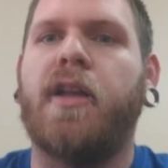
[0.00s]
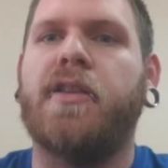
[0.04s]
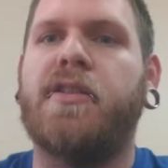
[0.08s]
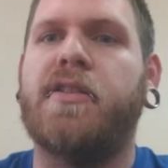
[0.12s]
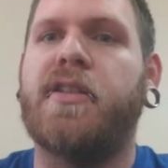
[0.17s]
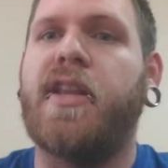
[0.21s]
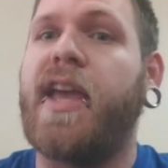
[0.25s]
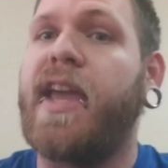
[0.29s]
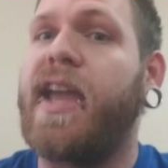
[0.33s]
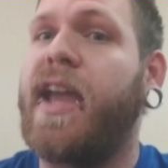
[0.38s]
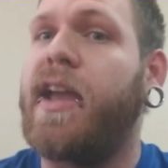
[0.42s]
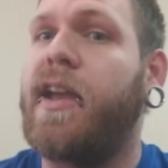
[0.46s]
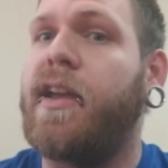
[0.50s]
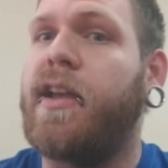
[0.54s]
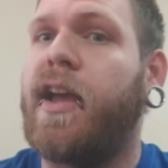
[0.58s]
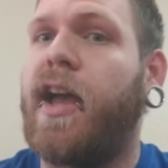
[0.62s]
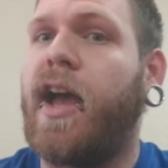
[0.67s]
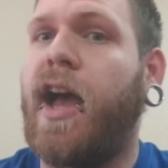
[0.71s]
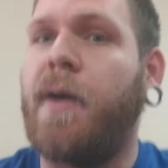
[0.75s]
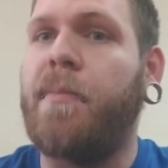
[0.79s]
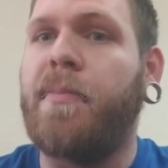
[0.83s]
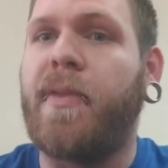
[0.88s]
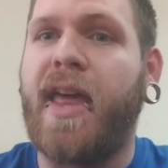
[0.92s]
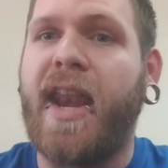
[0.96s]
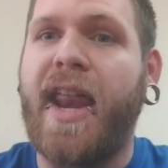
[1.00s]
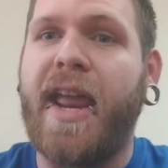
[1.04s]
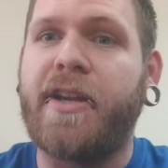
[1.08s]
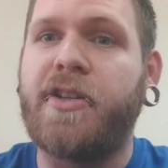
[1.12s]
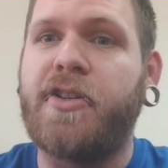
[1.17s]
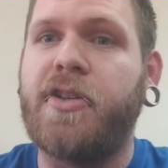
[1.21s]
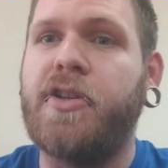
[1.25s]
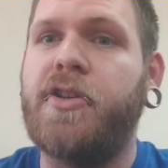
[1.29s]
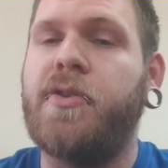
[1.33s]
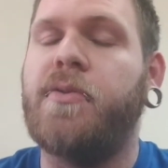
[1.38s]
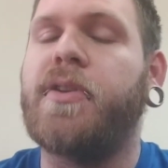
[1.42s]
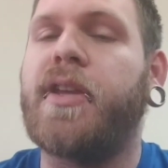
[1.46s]
Today, I'm not
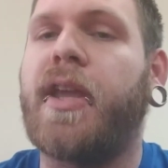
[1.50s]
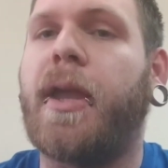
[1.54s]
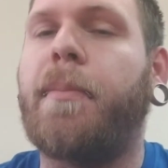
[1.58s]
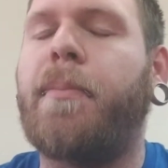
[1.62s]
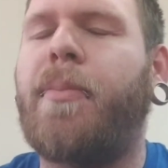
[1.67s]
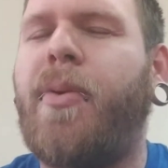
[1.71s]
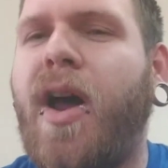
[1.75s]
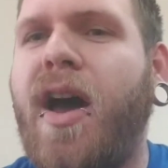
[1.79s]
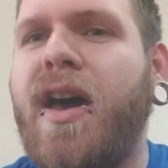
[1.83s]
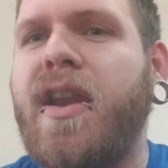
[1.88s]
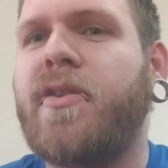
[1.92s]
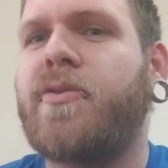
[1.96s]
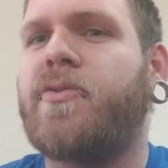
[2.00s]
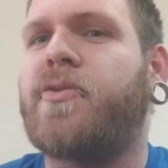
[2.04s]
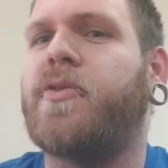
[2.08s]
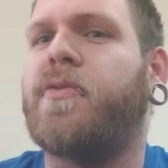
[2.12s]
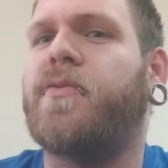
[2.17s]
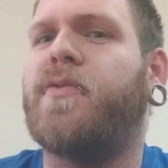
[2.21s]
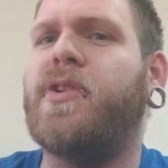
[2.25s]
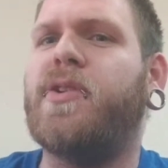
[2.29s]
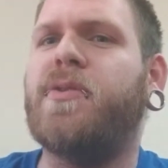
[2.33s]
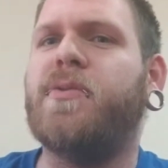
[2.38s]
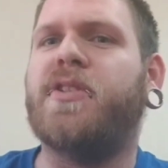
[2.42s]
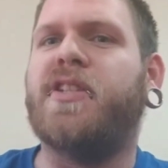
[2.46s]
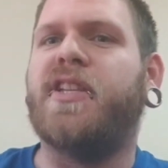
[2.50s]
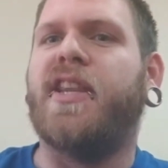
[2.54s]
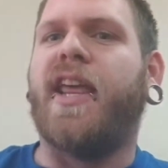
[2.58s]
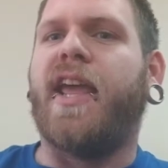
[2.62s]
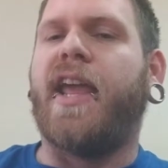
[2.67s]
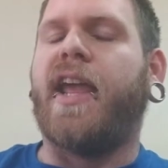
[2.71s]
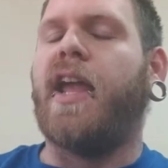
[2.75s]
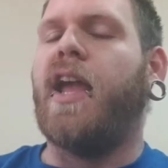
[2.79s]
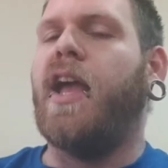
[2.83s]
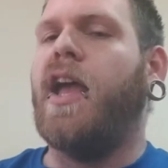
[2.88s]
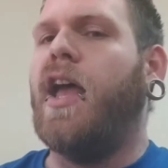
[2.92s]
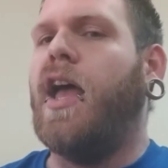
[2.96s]
actually doing a product review
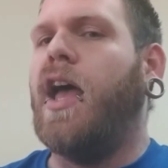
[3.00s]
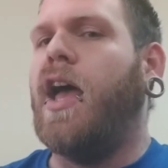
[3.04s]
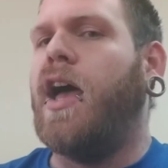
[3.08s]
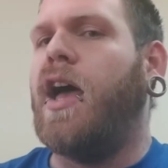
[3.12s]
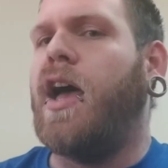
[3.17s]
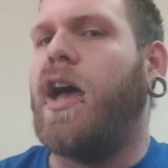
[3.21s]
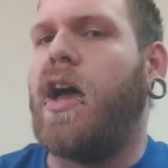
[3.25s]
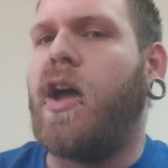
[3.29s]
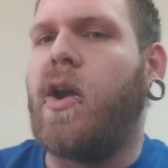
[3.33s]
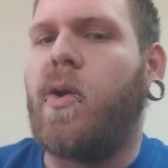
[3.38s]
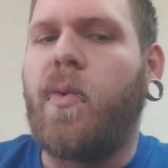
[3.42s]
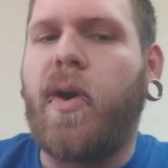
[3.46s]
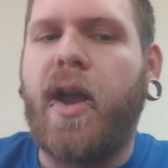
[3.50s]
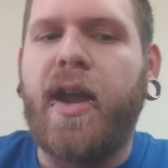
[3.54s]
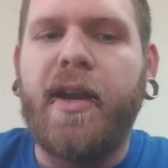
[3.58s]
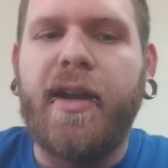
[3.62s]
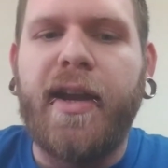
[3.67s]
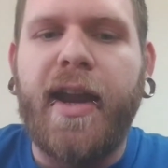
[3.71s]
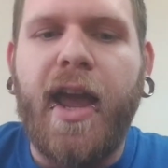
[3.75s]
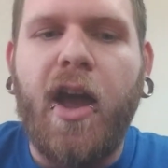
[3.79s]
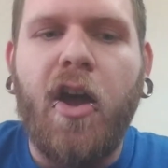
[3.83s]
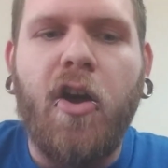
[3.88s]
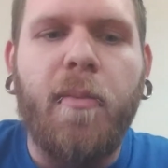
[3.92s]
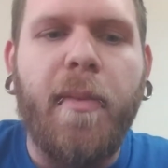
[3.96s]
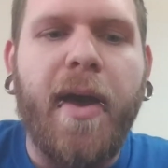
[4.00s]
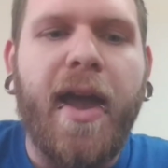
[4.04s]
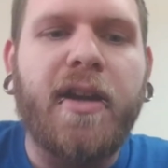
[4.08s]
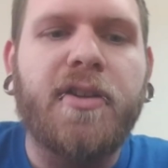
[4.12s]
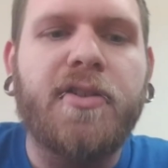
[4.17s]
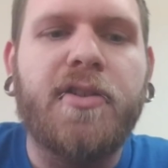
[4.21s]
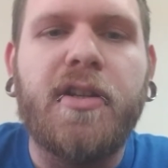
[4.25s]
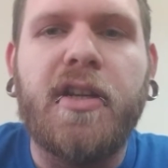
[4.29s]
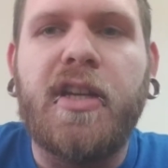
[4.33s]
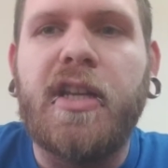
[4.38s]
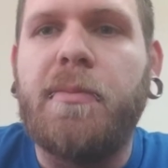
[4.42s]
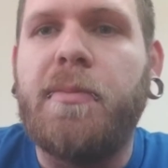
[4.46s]
today. Right now, I'm
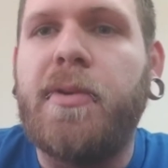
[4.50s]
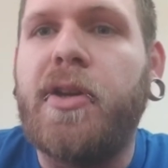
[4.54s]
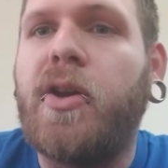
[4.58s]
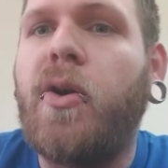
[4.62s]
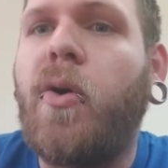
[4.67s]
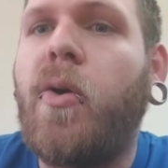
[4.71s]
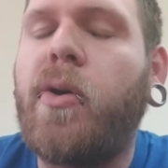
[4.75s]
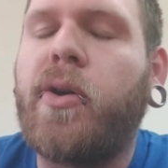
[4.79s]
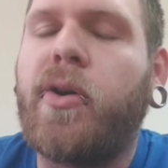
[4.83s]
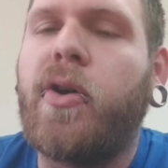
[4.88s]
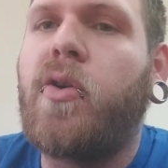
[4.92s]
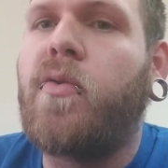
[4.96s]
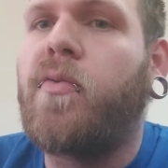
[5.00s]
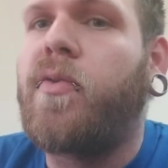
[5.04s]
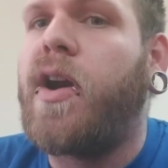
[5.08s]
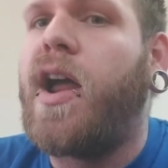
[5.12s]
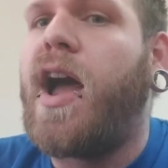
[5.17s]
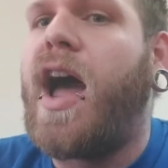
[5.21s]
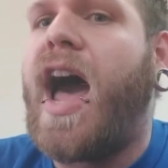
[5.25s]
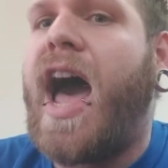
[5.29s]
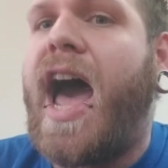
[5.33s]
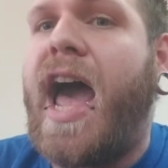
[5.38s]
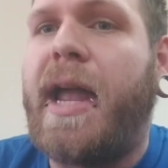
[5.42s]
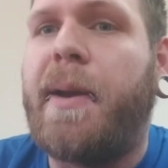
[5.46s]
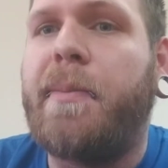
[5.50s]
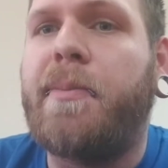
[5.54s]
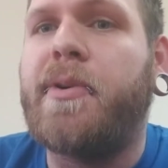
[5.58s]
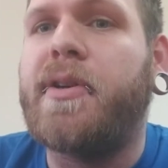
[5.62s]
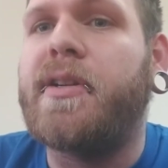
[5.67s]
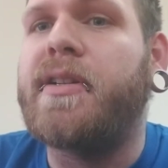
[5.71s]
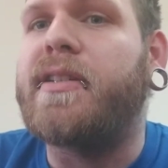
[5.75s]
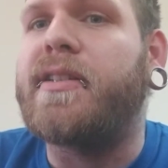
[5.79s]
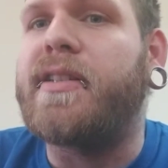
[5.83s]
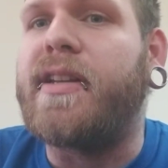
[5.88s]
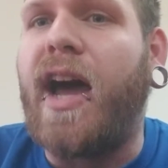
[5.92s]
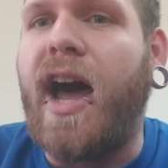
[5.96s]
actually going to be going over
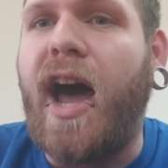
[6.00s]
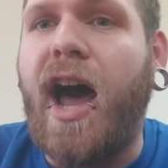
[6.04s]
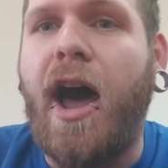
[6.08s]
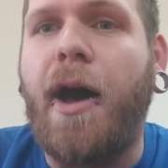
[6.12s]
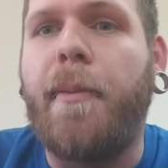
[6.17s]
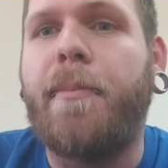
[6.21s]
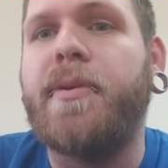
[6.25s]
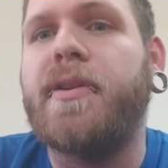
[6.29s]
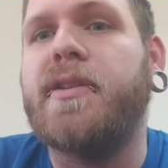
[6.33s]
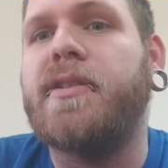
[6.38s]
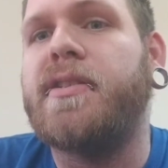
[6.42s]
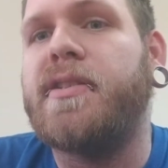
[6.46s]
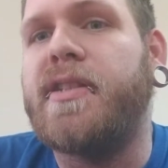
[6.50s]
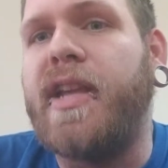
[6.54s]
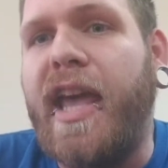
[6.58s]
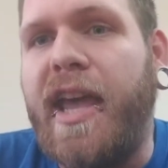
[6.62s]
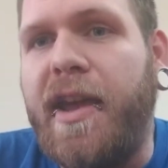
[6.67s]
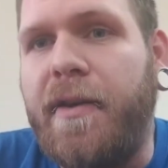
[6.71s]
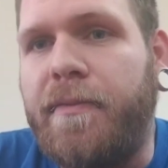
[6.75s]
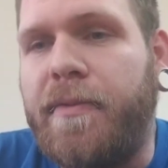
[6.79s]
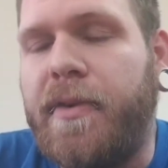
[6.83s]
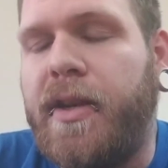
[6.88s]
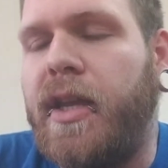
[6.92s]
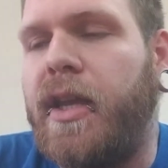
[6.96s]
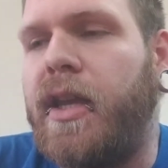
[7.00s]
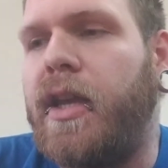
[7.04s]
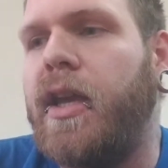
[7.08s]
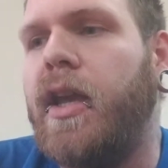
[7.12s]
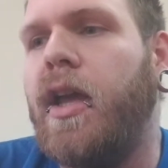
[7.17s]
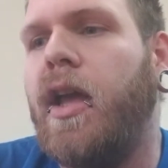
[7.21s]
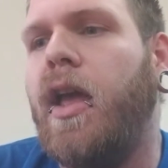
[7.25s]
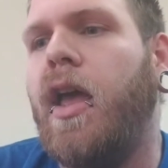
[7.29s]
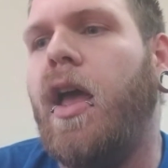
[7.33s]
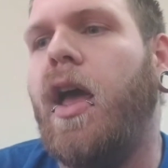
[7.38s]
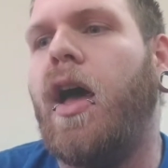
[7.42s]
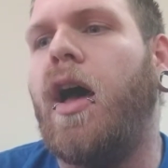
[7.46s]
hybrid top safety.
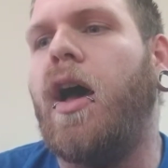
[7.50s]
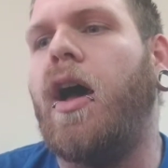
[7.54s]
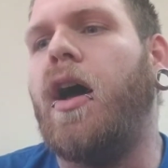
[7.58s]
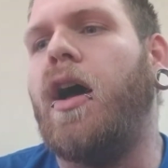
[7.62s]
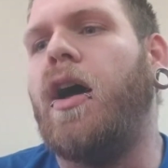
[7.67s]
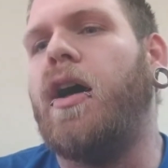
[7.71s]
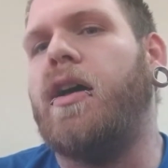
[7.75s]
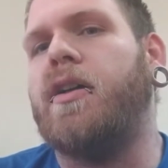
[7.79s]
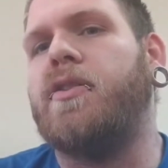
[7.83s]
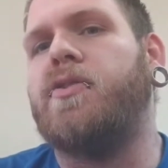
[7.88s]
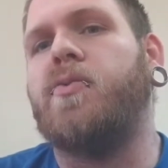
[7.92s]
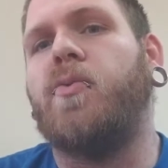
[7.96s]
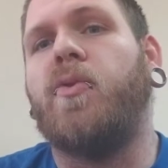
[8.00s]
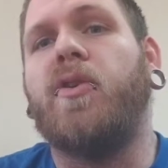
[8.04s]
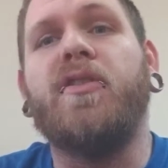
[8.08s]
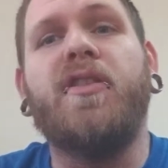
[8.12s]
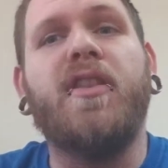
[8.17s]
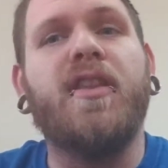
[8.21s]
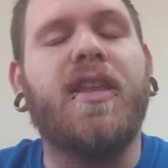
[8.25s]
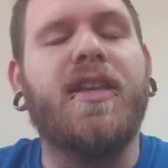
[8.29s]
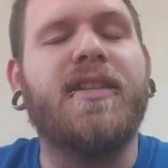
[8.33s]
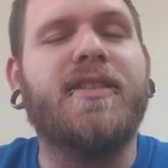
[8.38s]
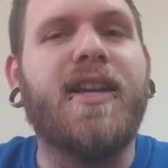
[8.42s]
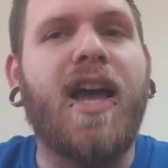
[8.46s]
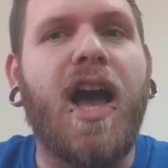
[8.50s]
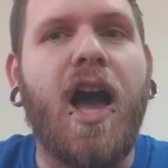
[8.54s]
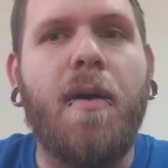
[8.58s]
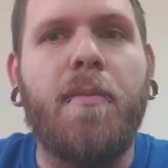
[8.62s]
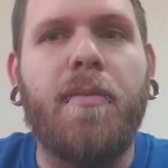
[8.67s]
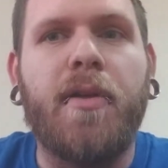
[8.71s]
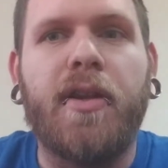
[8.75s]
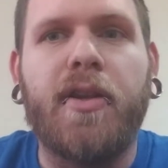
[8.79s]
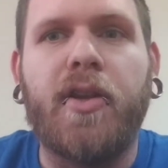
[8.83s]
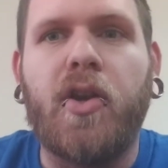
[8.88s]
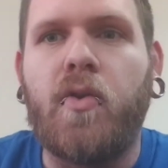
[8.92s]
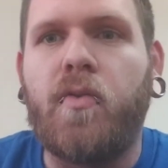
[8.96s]
It's one thing that's
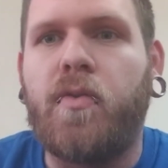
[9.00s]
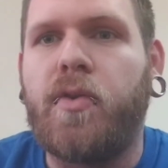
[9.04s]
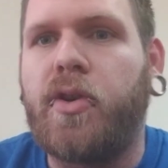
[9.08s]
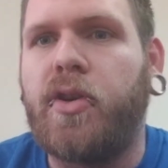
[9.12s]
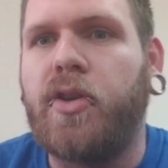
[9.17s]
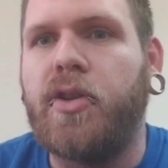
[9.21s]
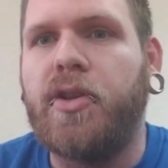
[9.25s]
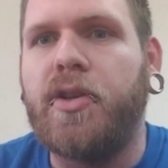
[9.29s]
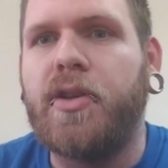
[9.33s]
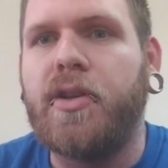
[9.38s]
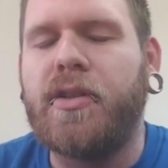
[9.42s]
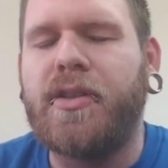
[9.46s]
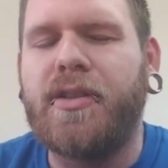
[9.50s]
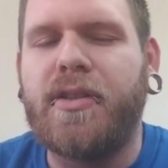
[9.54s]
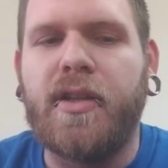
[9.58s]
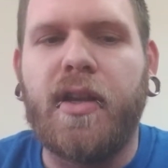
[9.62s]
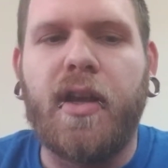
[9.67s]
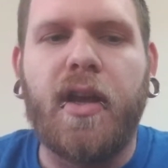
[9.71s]
commonly overlooked.